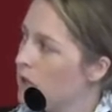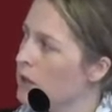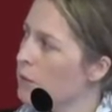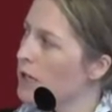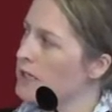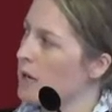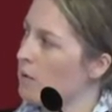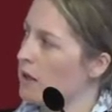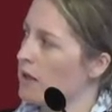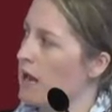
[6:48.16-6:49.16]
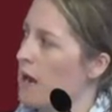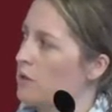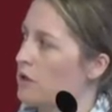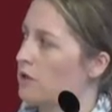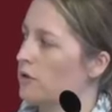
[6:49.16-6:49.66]
the breakdown within
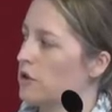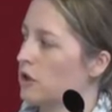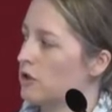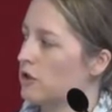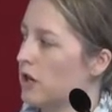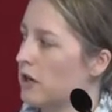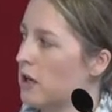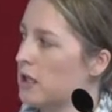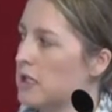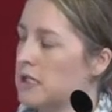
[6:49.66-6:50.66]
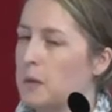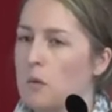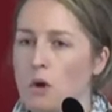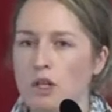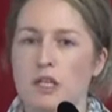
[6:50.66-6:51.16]
Aboriginal and Torres Strait Islanders, but
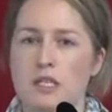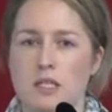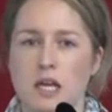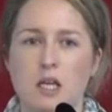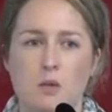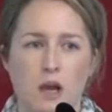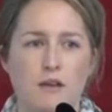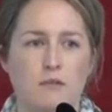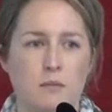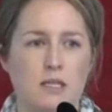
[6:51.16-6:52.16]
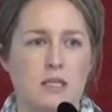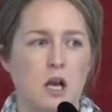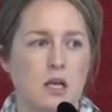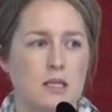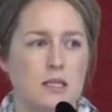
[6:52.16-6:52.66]
what you need to take away from this
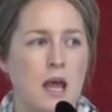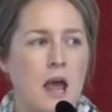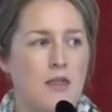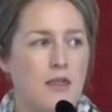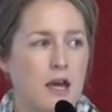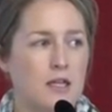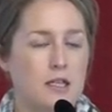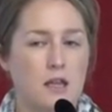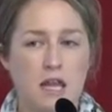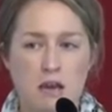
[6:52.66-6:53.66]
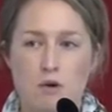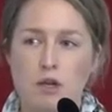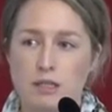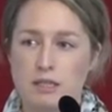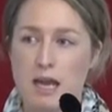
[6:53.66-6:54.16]
slide is that their
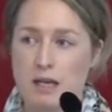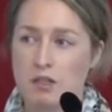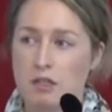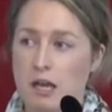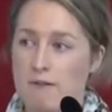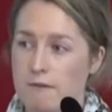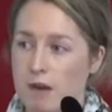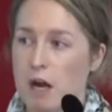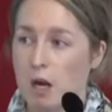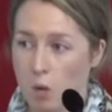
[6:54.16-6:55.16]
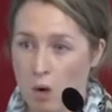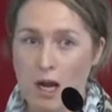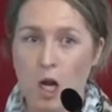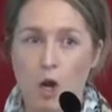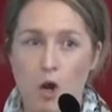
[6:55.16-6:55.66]
rates actually are
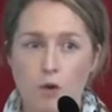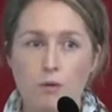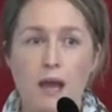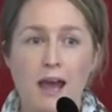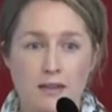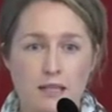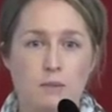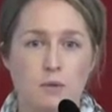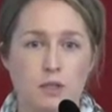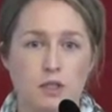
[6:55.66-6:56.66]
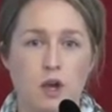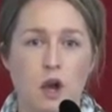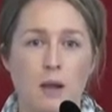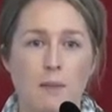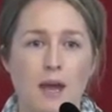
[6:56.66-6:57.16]
quite low at this point in
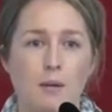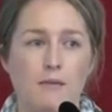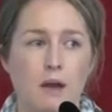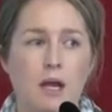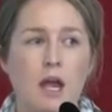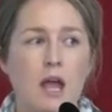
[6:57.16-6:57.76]
time. However,